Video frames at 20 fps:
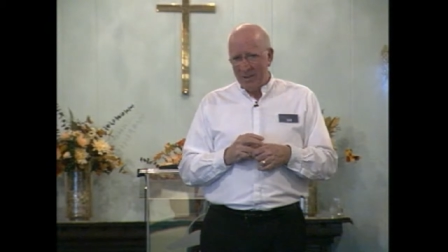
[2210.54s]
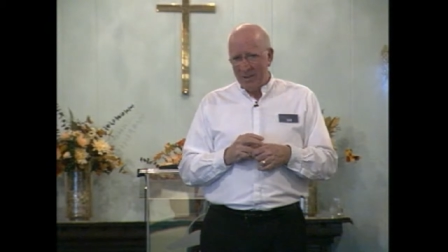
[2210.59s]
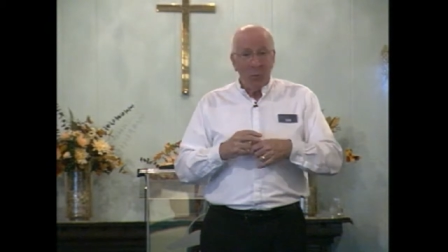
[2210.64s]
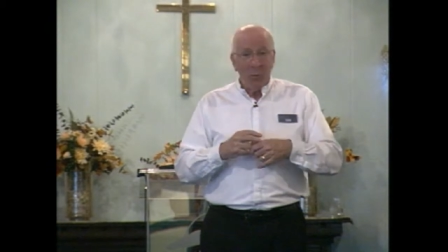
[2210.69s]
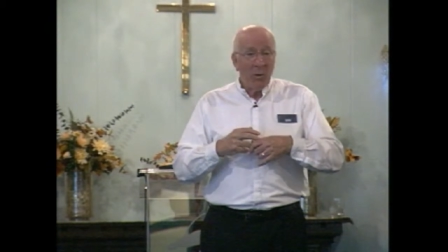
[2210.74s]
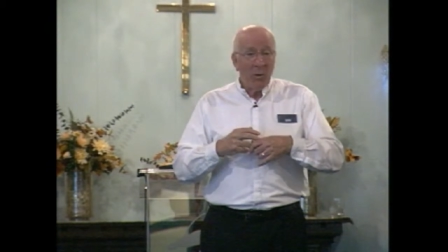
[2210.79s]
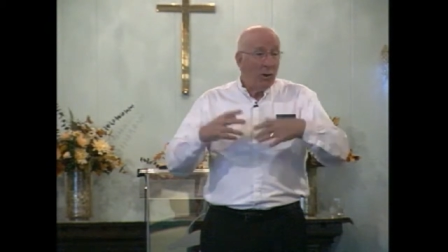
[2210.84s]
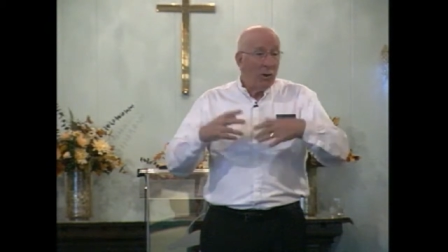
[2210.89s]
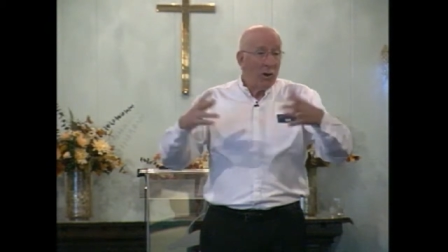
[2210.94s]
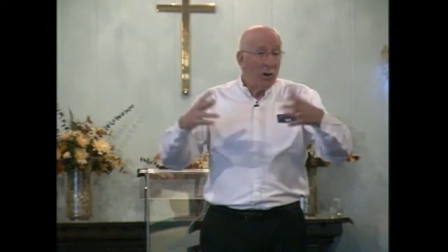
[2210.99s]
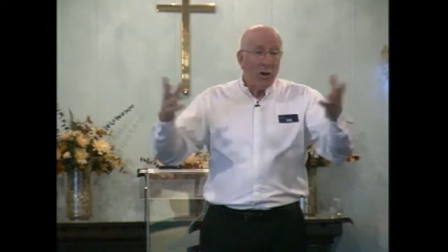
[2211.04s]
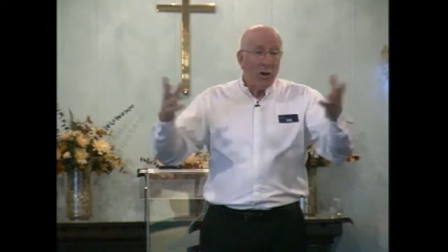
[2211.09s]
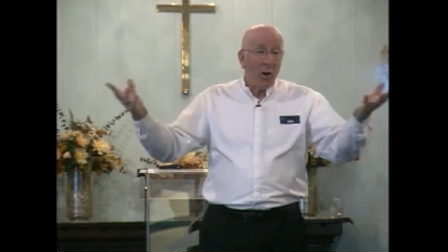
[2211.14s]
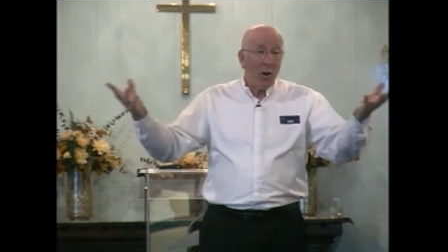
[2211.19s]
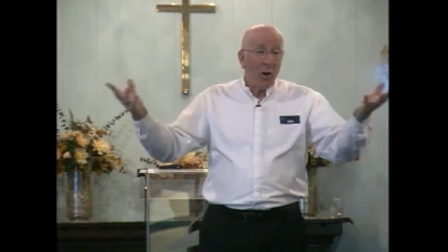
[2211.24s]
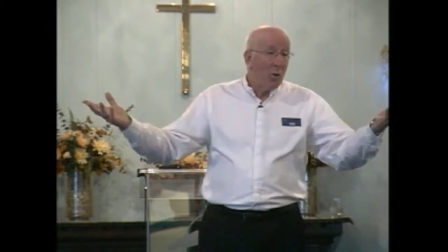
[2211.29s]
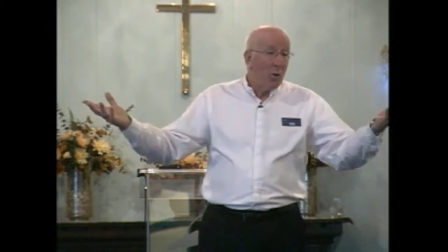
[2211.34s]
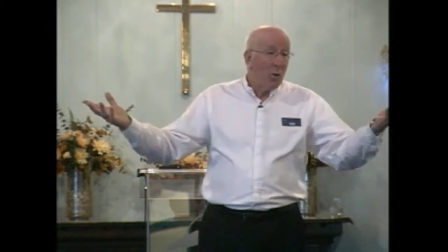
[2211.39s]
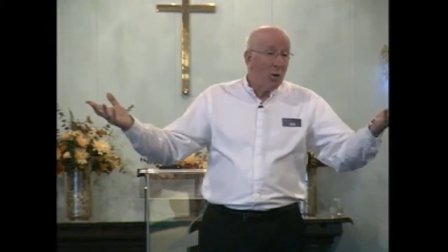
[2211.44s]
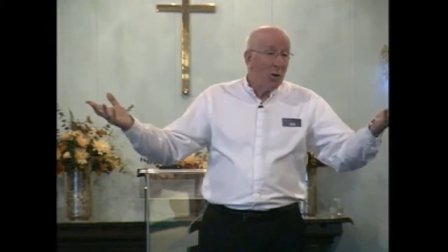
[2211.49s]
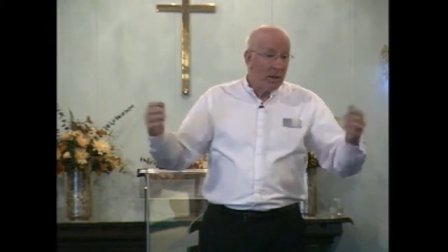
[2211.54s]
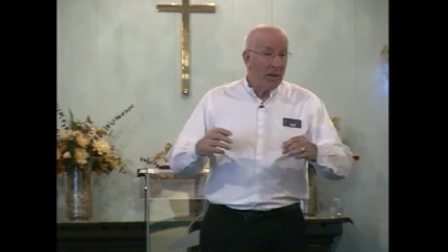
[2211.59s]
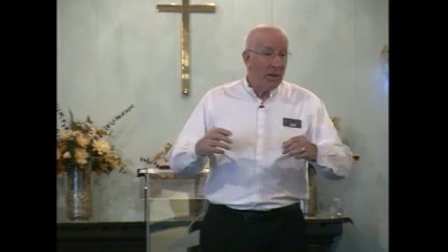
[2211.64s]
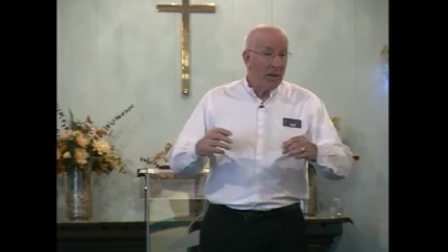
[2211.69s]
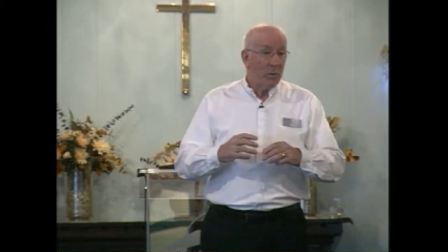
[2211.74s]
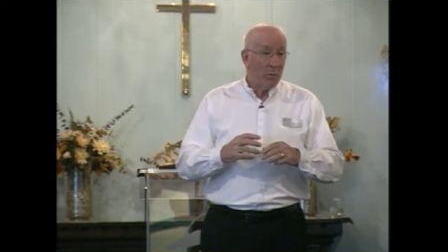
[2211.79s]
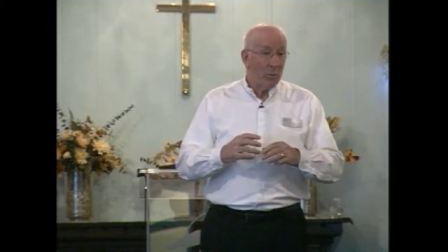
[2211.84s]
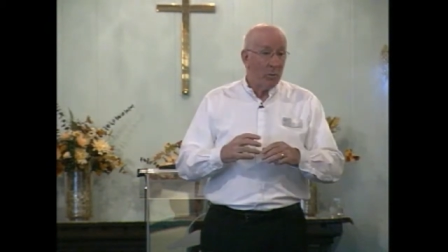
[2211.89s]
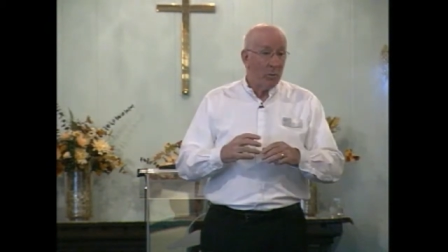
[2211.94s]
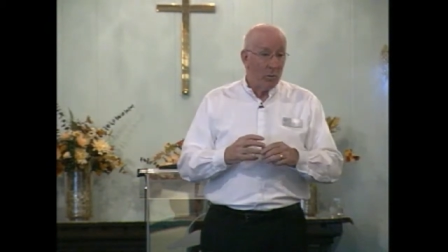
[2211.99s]
So we look at our world in
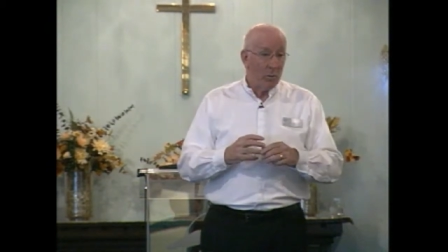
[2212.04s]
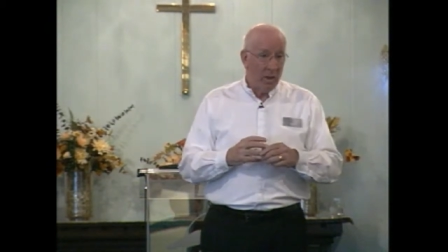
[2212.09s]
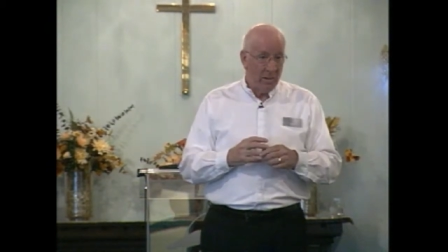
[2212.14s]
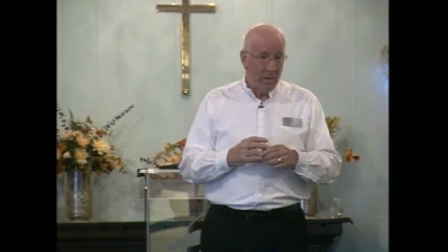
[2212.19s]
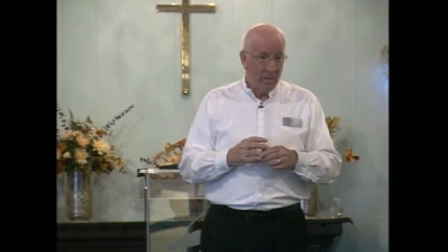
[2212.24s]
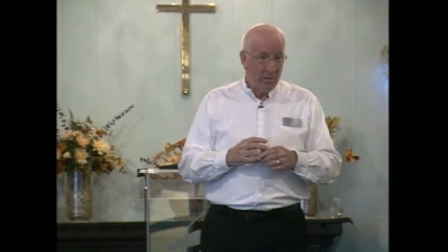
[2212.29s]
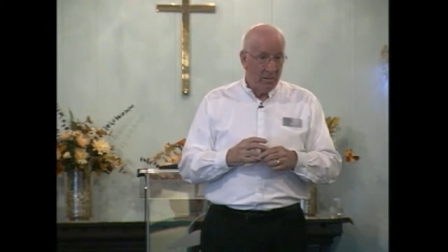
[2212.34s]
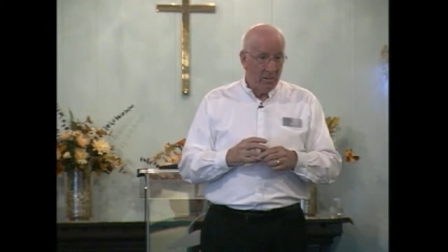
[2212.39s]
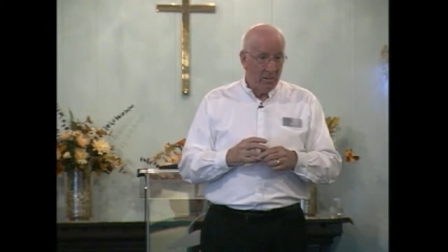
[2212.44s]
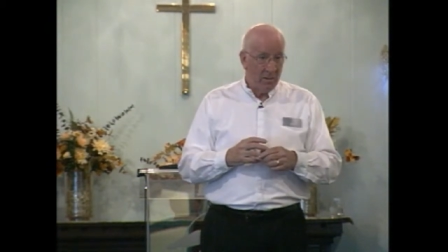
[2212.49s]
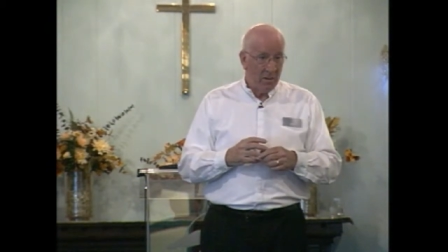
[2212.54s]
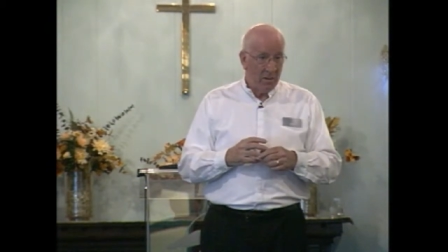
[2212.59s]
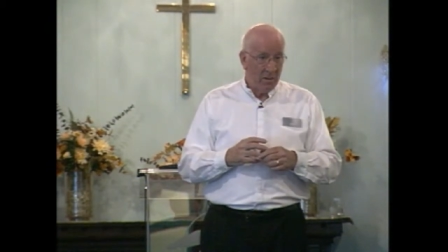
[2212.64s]
different ways.